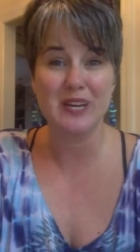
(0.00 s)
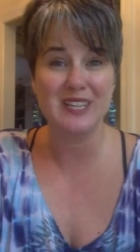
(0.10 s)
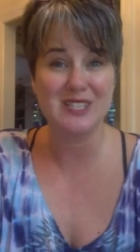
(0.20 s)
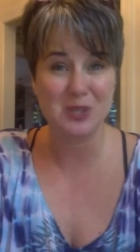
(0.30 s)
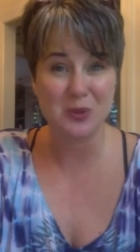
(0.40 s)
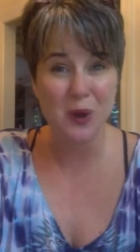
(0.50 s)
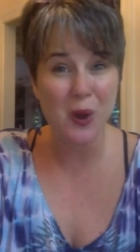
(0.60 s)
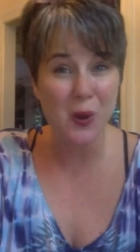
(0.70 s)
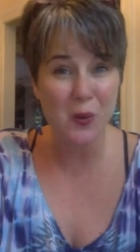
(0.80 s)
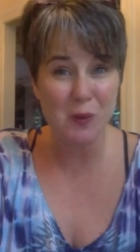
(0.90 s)
it into your
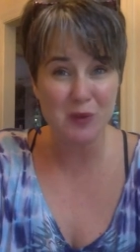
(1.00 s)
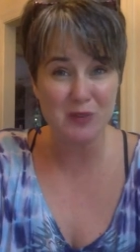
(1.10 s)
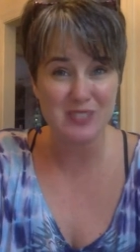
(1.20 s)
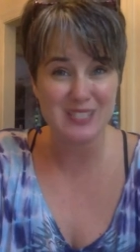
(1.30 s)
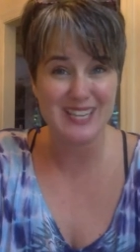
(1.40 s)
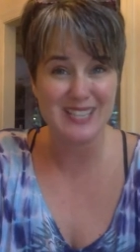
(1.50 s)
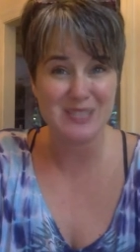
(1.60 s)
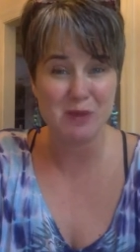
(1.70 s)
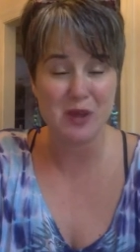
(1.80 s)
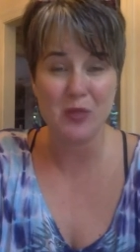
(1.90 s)
home over this
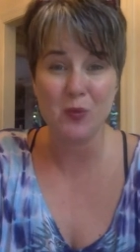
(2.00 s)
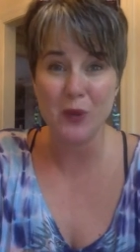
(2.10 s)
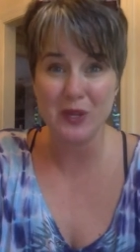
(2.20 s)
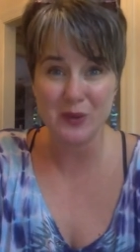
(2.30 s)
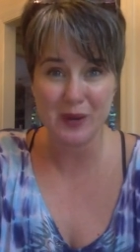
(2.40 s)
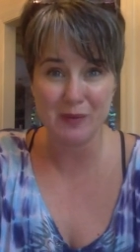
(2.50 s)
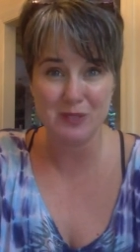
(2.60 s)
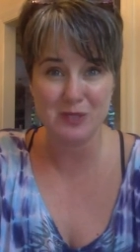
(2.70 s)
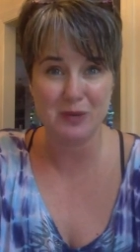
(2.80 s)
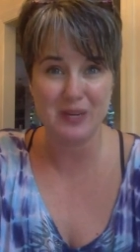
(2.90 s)
next month, when you're
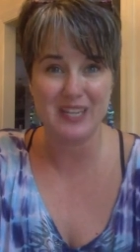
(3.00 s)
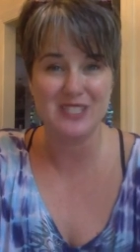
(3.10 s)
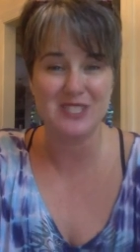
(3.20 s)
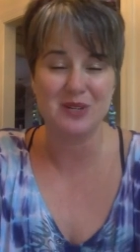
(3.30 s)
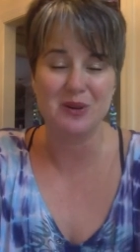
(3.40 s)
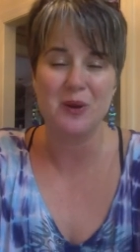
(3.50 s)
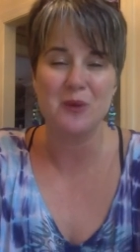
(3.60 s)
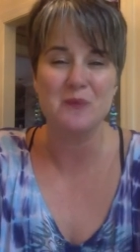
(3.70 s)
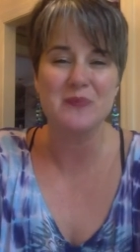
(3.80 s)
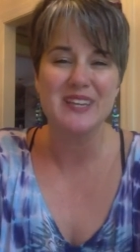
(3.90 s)
able to bring it into your
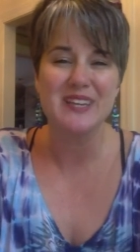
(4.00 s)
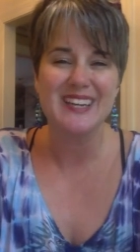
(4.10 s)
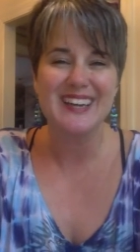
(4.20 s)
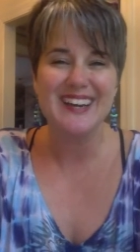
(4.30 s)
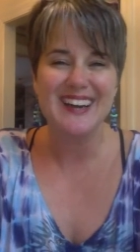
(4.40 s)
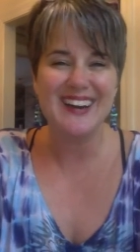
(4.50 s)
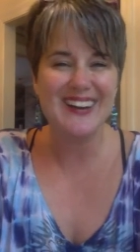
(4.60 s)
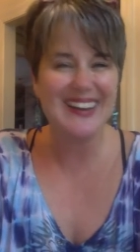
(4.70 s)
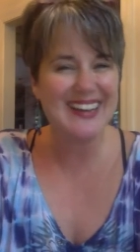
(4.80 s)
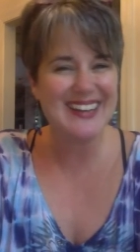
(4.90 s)
home. All
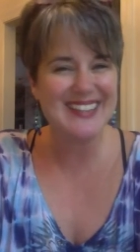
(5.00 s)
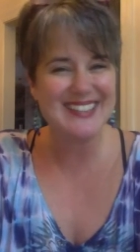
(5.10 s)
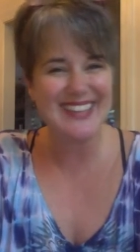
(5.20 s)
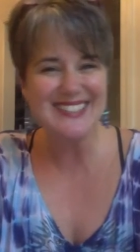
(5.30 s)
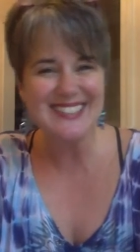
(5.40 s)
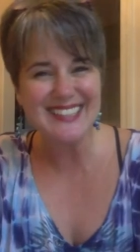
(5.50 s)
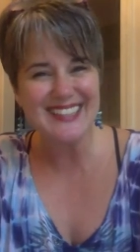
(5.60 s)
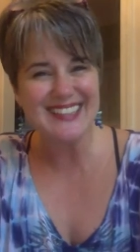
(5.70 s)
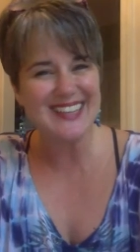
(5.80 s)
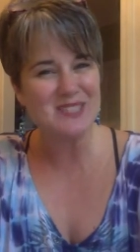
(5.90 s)
right, guys, that's
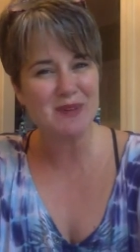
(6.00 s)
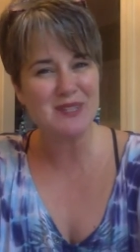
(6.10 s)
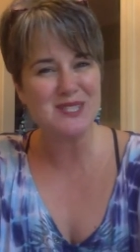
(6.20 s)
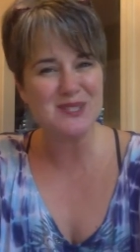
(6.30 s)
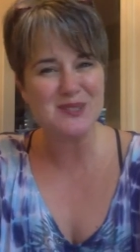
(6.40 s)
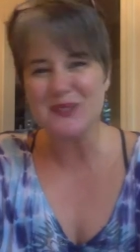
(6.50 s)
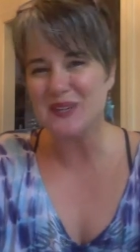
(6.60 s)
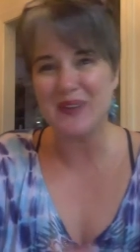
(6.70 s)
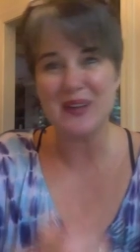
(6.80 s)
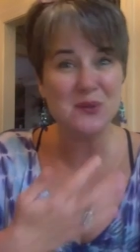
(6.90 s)
it. That's my
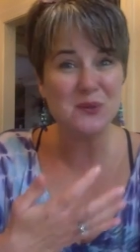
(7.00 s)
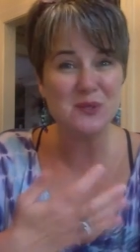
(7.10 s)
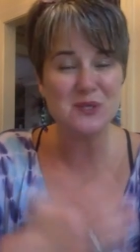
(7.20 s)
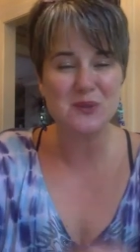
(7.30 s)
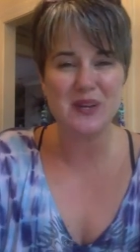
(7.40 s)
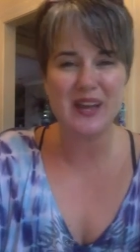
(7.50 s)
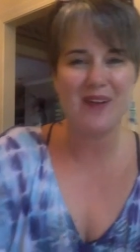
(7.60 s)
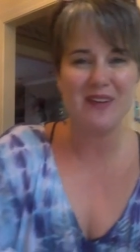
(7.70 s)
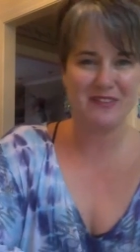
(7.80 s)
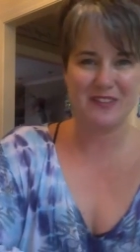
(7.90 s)
story, my cool story of
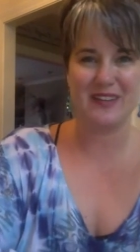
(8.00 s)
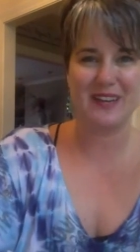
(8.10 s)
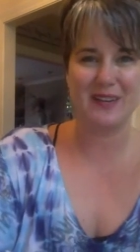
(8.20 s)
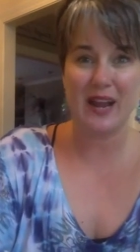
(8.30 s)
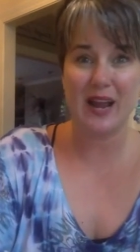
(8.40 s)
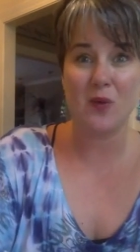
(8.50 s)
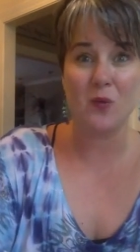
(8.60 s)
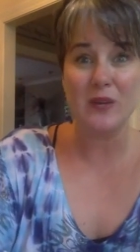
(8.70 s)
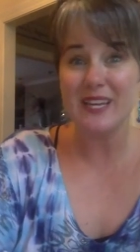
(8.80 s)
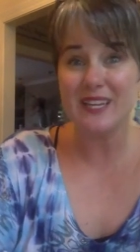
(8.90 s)
how I found out about how
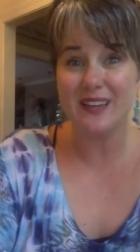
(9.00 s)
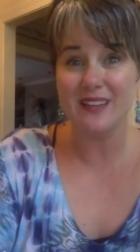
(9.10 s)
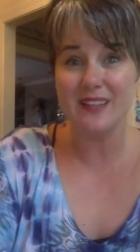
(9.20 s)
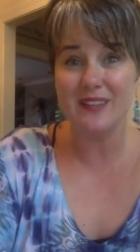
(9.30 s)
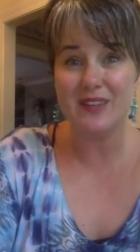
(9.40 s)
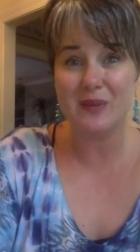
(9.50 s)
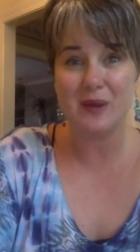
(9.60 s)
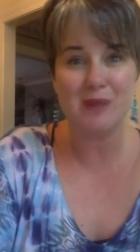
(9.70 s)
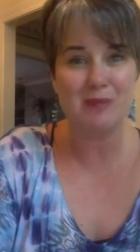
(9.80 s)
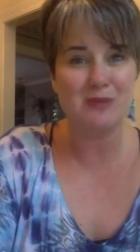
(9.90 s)
we at Young Living
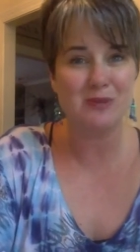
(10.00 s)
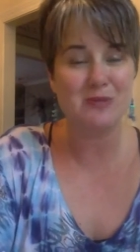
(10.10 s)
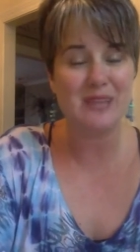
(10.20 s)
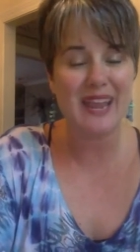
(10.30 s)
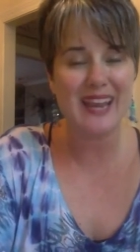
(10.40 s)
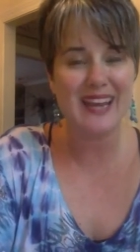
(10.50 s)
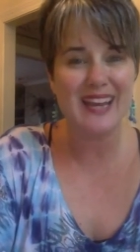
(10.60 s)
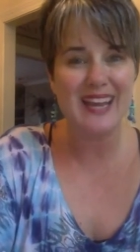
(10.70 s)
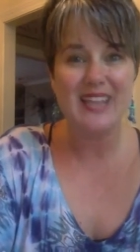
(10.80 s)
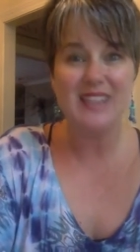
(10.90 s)
were able to
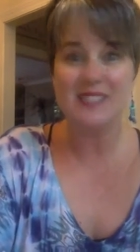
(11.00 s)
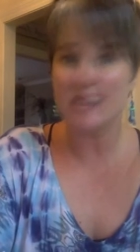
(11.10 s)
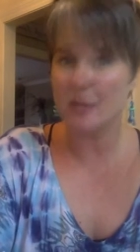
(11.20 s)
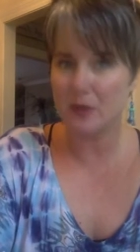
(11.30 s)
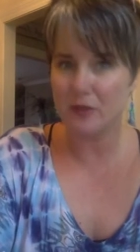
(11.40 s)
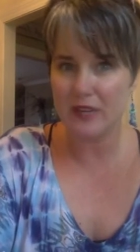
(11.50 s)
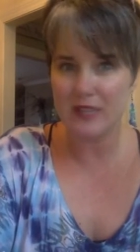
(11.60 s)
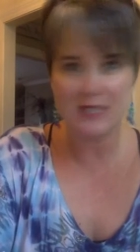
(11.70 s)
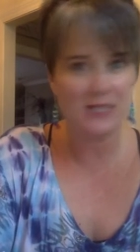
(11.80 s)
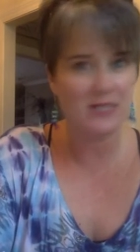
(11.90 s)
obtain sacred
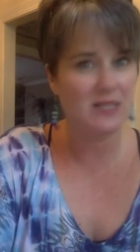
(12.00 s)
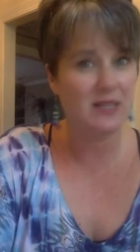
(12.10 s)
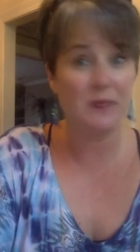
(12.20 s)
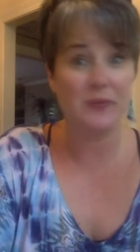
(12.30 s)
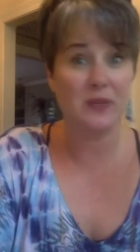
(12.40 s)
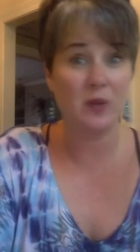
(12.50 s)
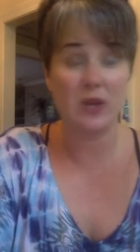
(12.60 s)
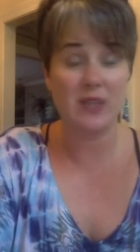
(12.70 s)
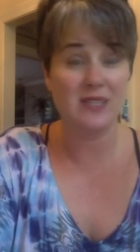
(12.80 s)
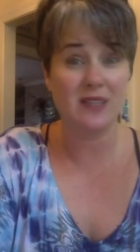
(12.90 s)
frankincense that
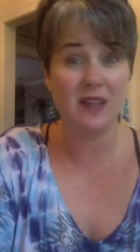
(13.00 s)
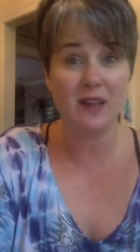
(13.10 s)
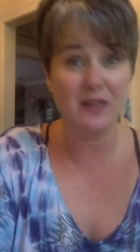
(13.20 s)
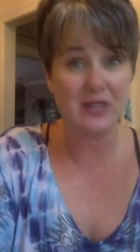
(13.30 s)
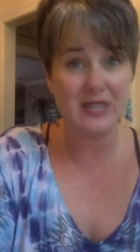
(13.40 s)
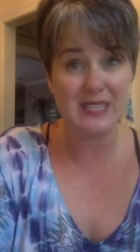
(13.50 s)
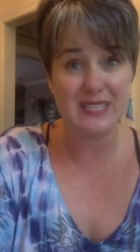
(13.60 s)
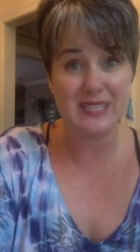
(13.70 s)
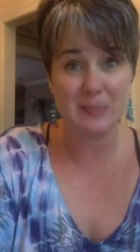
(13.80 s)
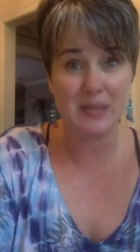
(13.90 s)
is not very
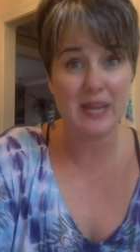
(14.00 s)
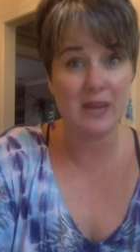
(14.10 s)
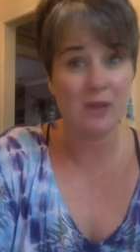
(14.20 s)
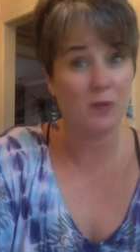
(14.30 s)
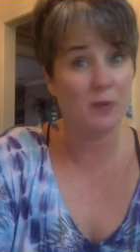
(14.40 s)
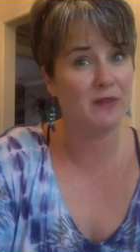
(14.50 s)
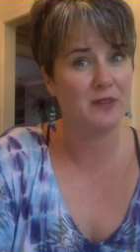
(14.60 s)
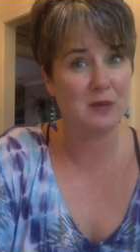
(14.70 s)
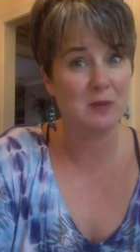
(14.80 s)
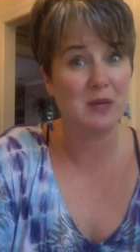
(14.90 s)
easily obtainable by
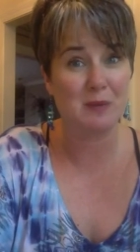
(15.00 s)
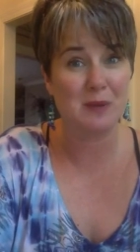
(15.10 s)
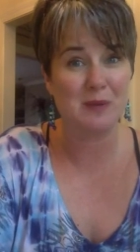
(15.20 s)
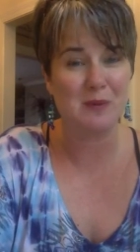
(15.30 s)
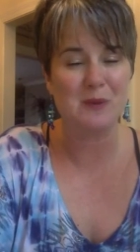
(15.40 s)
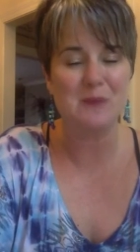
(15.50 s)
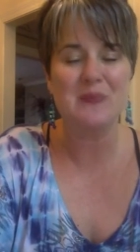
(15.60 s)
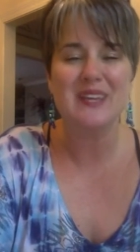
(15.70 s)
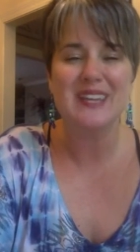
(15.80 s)
very many people.